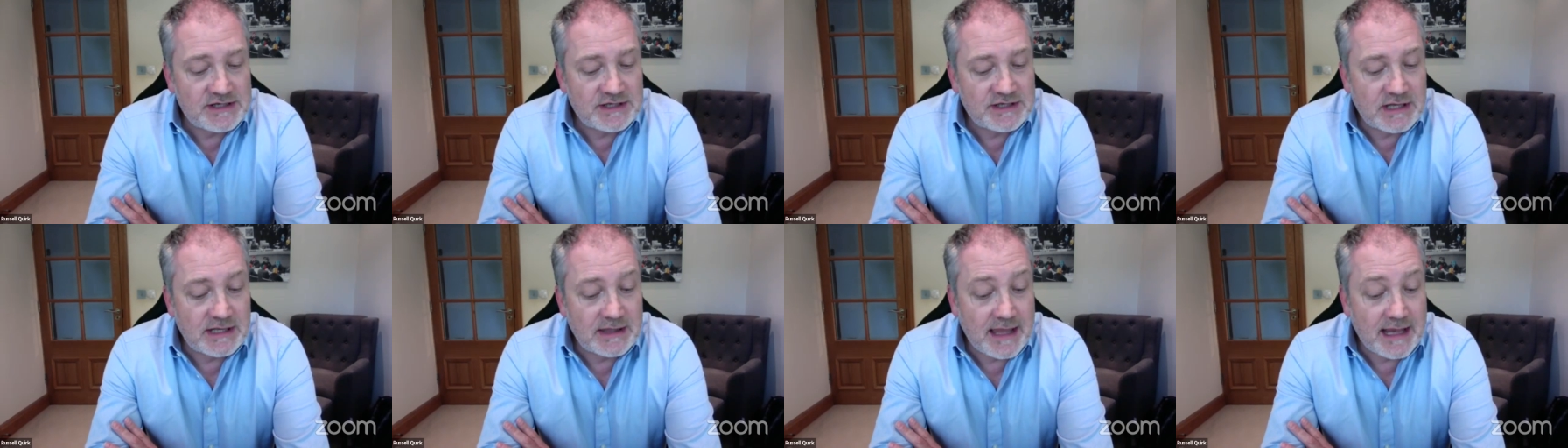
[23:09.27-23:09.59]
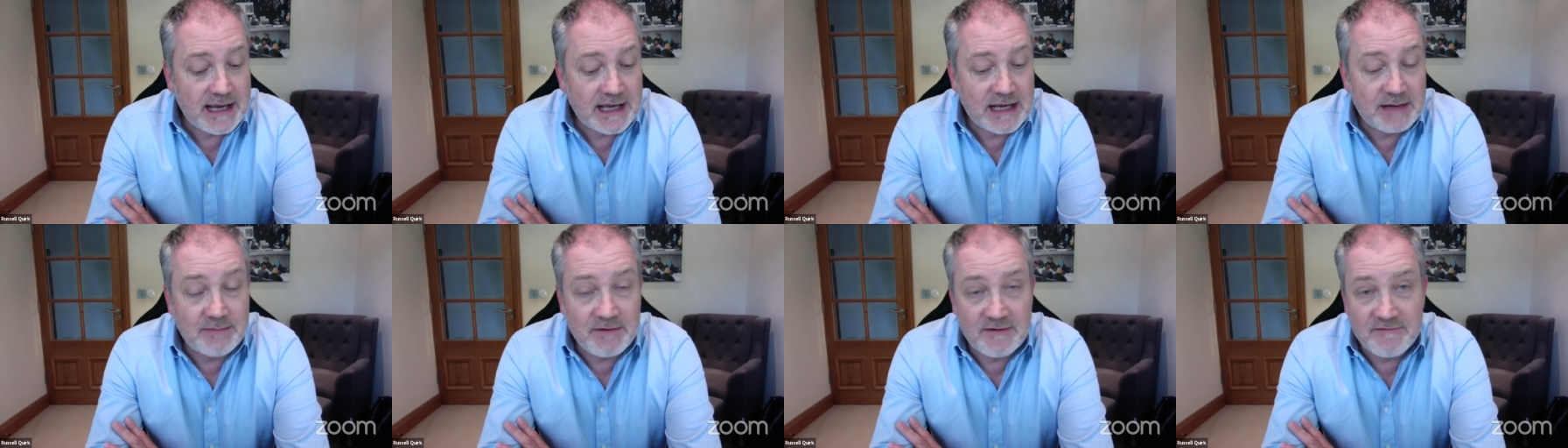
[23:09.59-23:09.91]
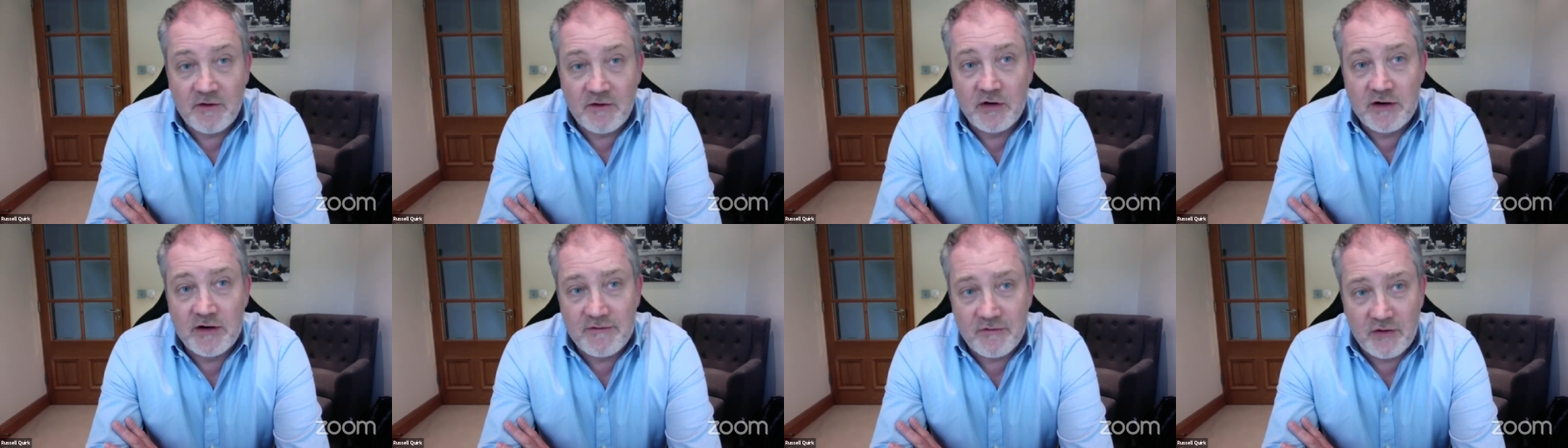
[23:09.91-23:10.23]
then that can be
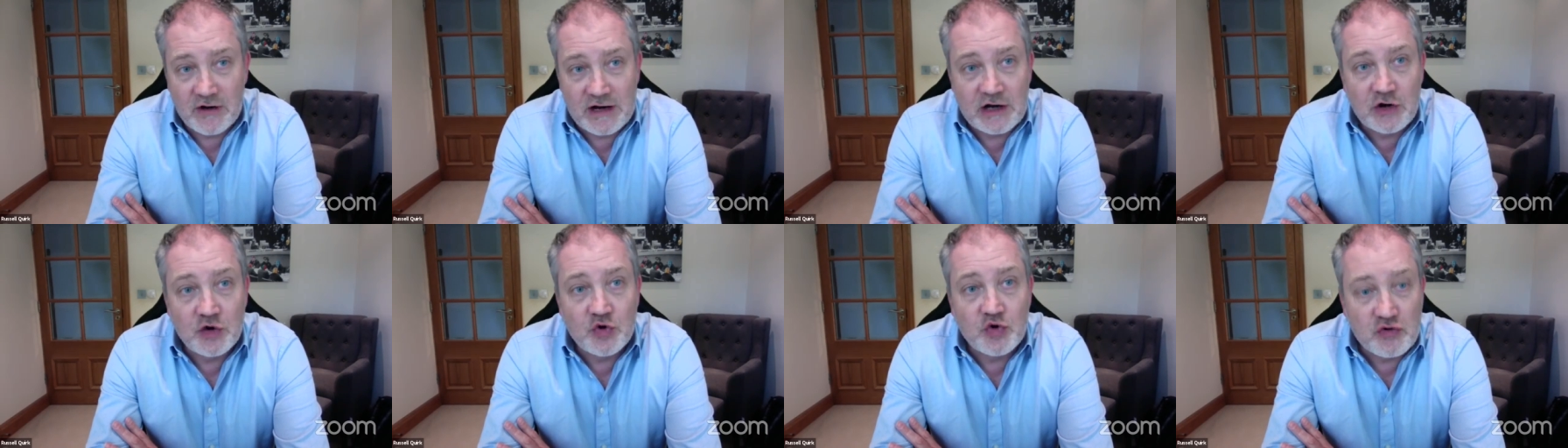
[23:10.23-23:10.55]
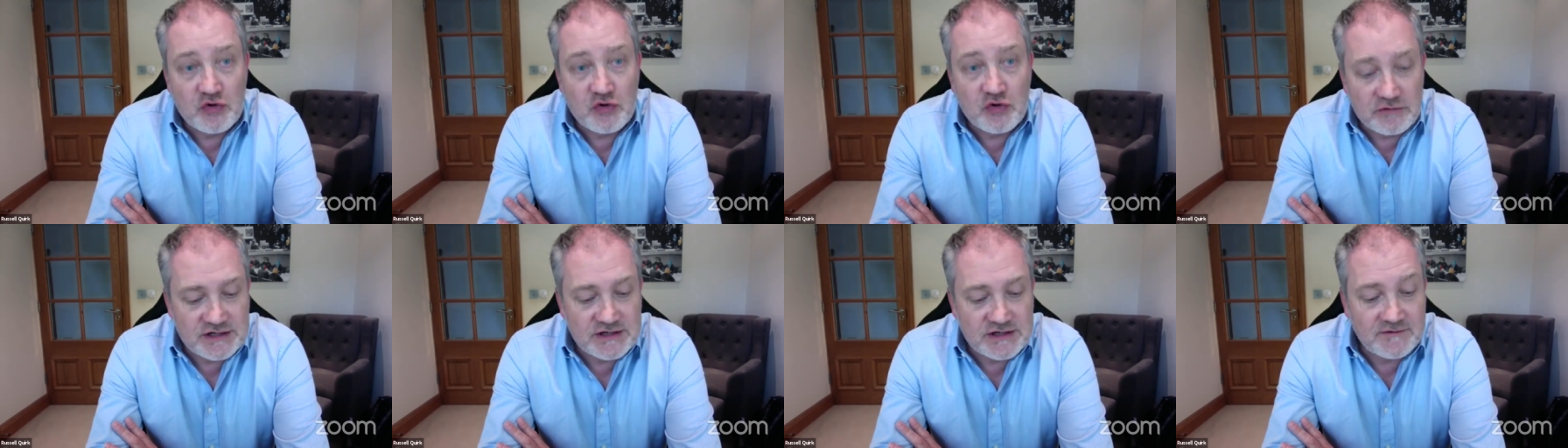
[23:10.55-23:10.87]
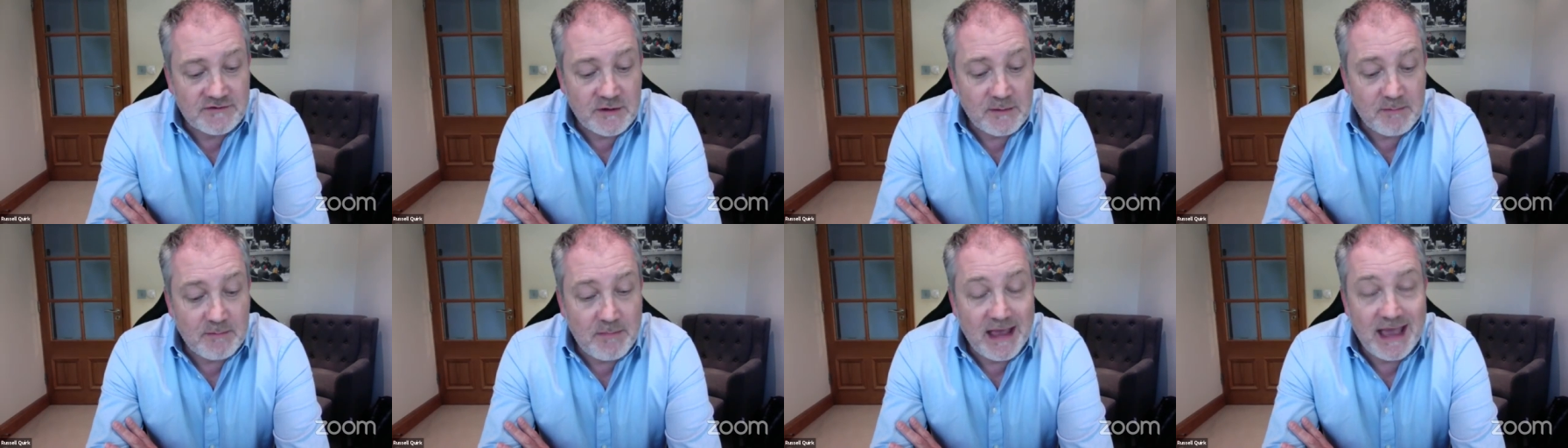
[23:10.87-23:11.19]
very, very lucrative
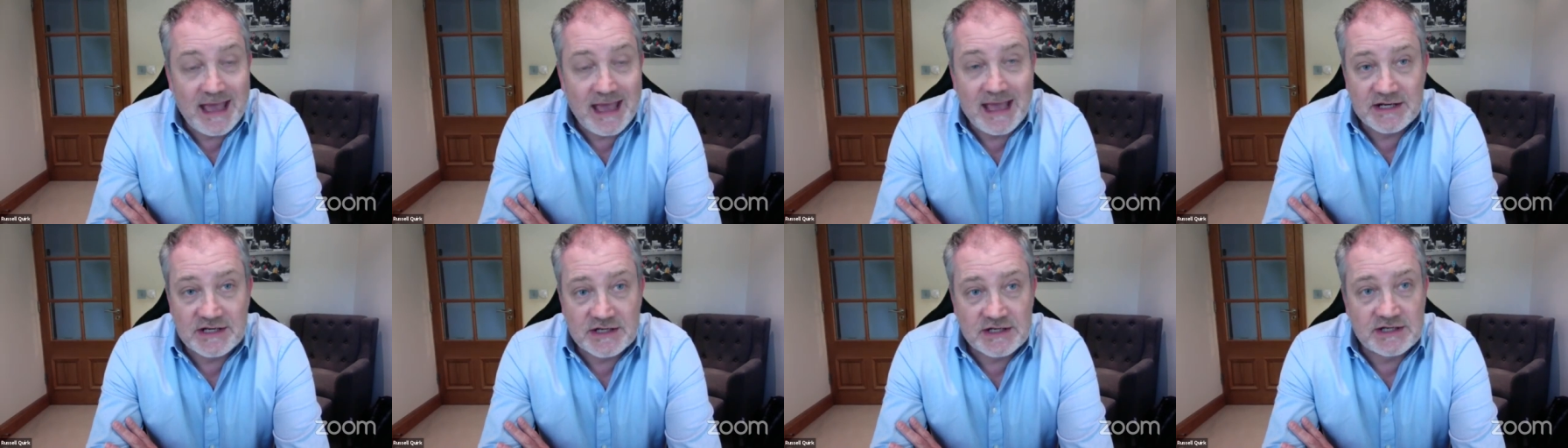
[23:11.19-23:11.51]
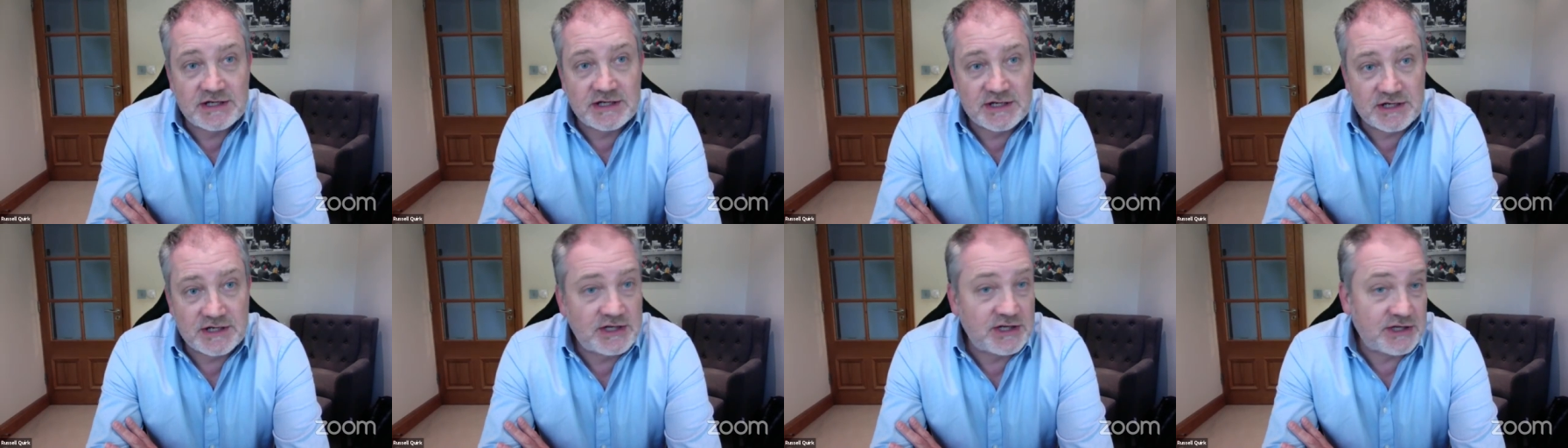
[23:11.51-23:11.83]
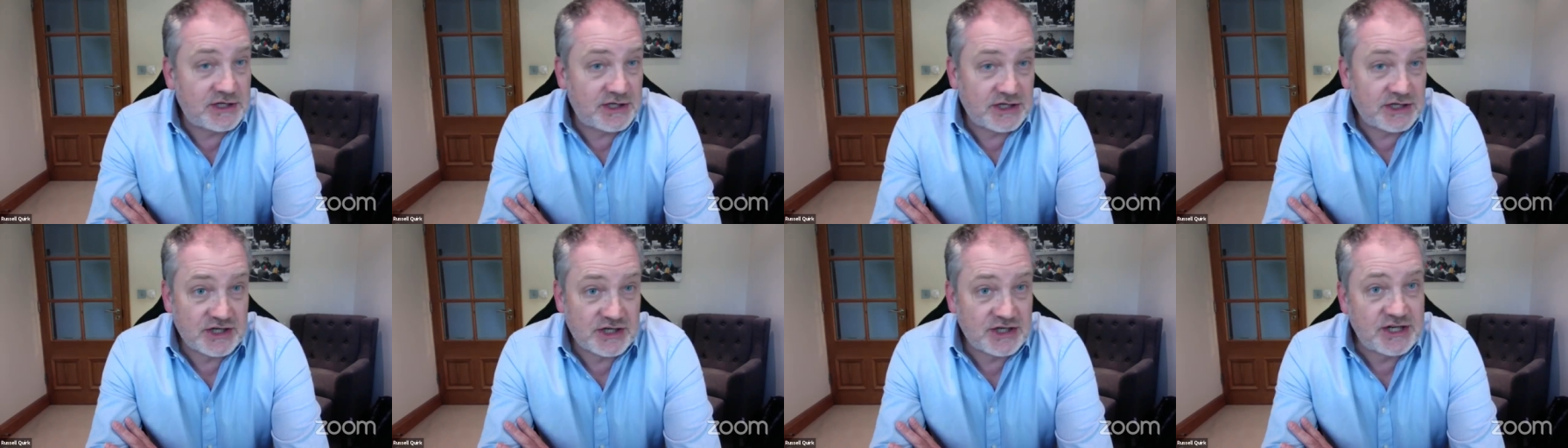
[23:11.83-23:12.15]
compared to
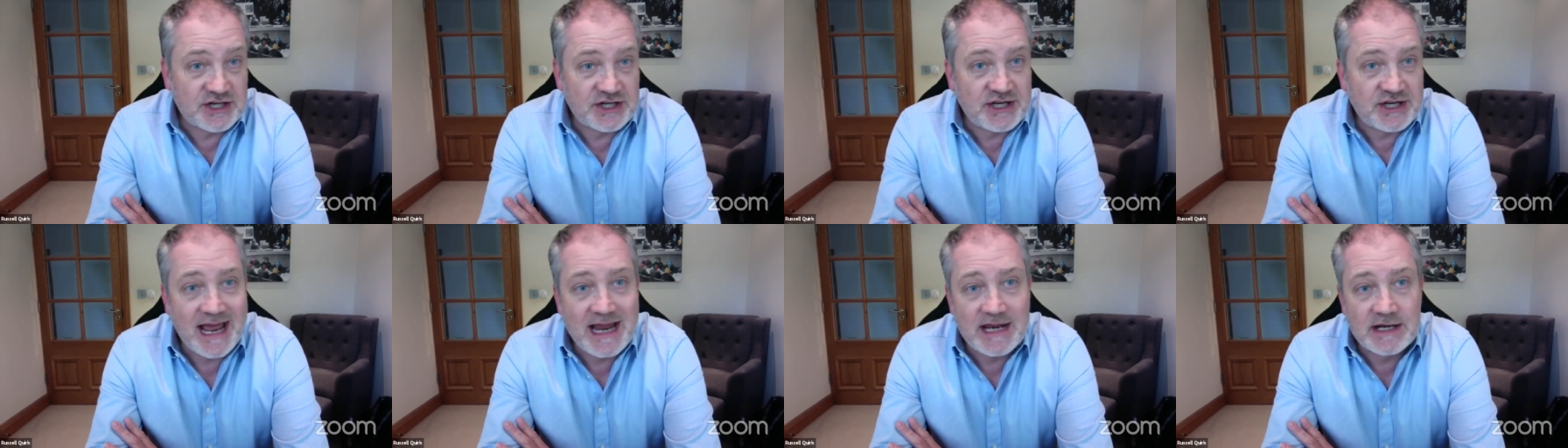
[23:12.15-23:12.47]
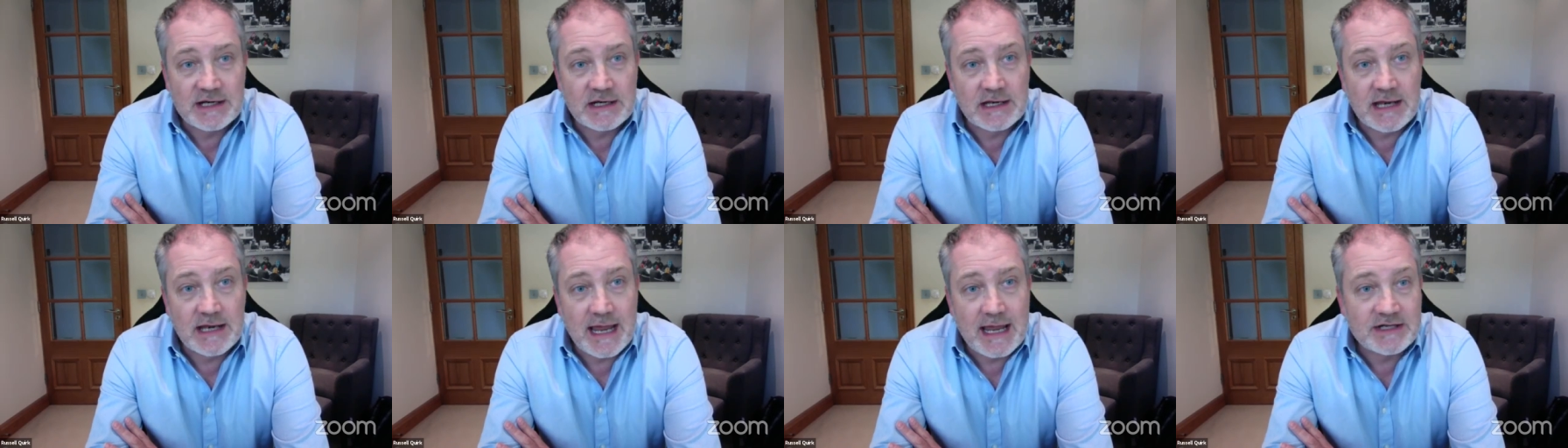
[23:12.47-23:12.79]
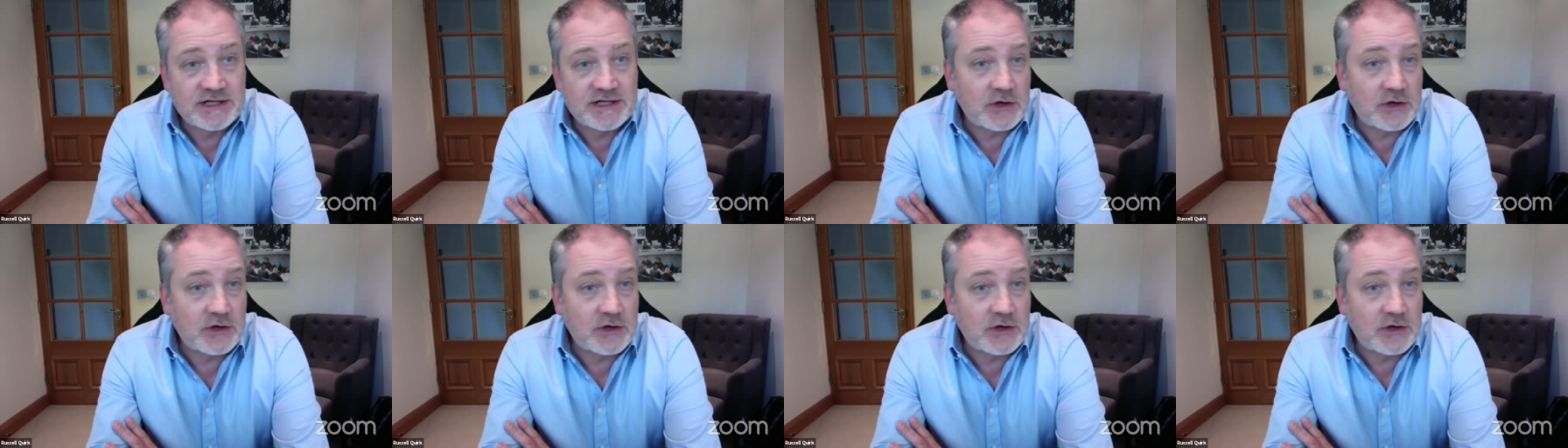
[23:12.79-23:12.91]
just a standard let.